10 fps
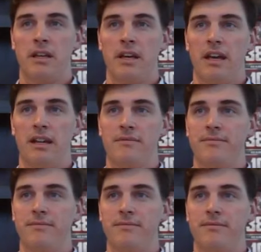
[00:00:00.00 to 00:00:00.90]
and
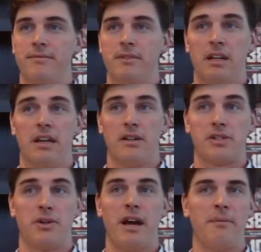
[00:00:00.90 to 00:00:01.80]

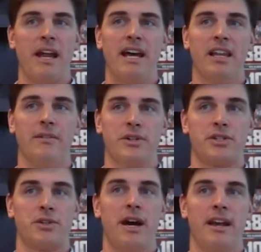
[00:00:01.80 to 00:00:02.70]
Estrada, man, I love
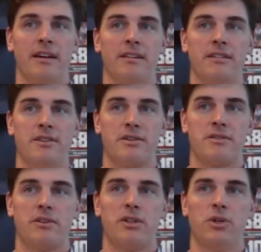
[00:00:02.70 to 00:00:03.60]
Estrada. Just
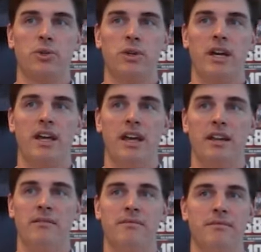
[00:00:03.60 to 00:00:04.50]
cool
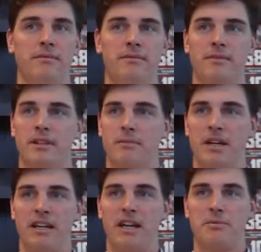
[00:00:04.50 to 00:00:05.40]
head, I
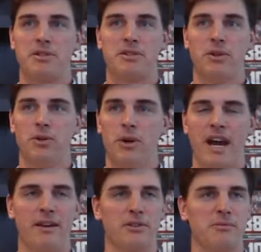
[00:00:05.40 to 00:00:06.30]
mean, keeps his cool,
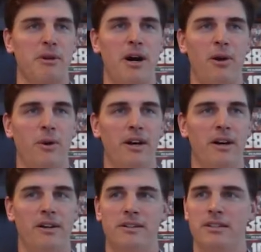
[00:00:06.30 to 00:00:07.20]
handles the ball
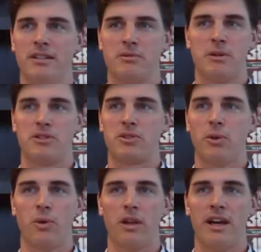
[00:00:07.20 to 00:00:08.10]
well, has been
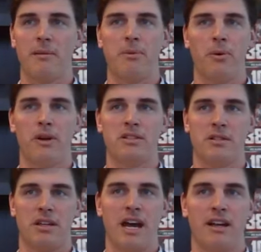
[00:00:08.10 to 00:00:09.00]
scoring a lot of points
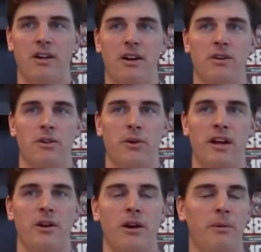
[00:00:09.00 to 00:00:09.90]
and kind of gone under the
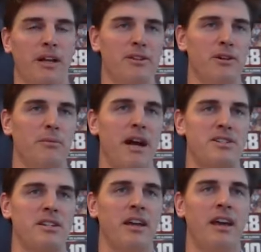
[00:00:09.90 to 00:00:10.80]
radar. But can you
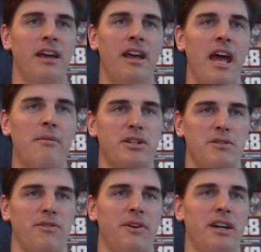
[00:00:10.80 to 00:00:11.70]
imagine how much
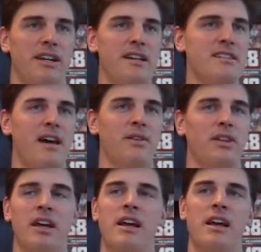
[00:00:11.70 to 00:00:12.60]
fun he's
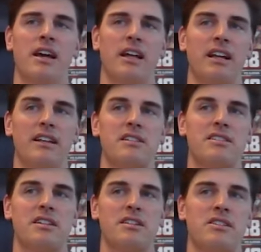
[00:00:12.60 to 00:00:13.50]
having? I think this
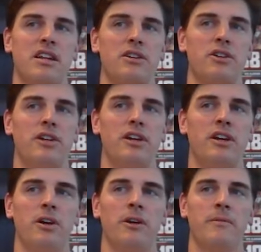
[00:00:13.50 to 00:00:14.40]
is his senior
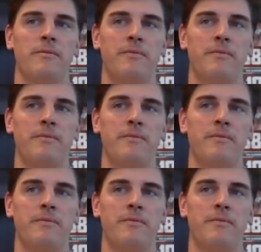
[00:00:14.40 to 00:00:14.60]
year,